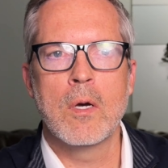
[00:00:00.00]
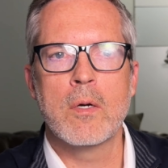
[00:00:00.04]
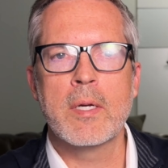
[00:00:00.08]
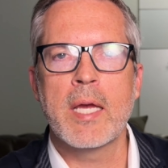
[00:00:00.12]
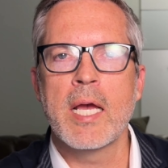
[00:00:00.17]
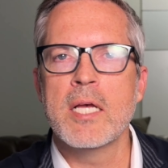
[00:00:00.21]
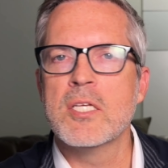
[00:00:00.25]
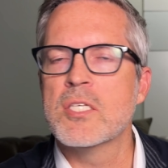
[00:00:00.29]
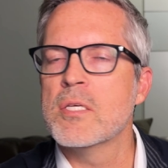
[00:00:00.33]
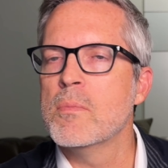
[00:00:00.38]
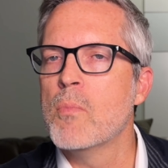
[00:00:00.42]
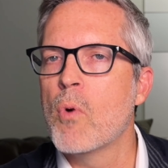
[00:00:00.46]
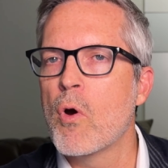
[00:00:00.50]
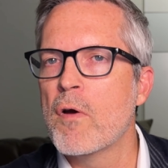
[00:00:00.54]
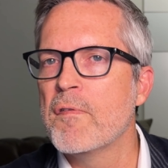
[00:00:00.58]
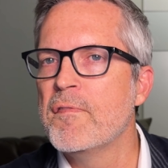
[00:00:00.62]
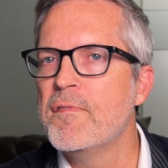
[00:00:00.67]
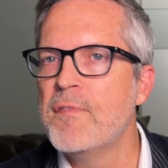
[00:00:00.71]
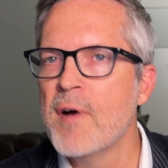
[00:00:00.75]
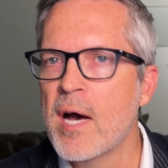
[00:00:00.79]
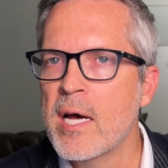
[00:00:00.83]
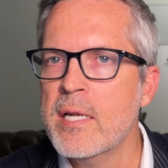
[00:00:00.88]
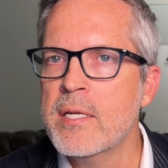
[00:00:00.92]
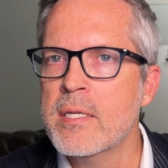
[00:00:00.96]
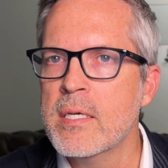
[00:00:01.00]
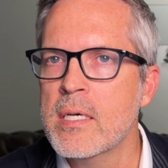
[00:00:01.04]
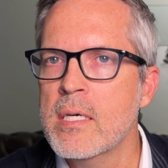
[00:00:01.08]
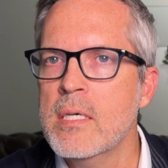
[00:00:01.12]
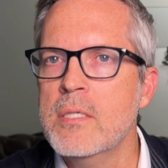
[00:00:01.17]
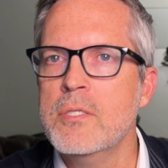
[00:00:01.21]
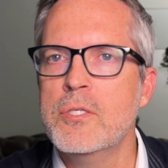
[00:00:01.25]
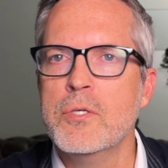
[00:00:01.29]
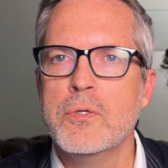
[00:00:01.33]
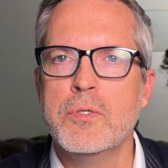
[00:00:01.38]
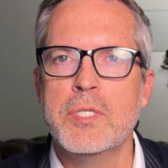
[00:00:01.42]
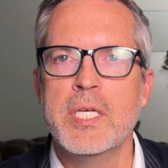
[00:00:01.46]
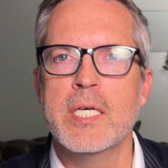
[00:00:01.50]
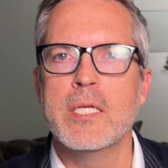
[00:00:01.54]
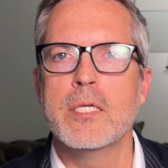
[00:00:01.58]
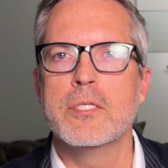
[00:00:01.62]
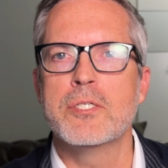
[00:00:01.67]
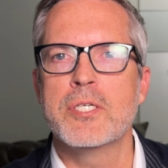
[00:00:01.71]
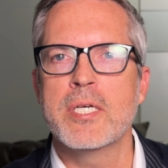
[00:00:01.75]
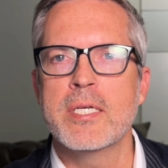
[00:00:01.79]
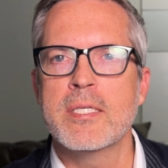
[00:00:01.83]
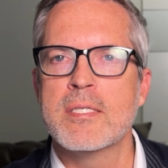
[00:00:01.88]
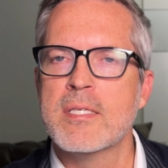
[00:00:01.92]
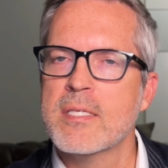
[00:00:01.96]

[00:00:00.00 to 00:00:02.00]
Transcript: Okay, so more fund due diligence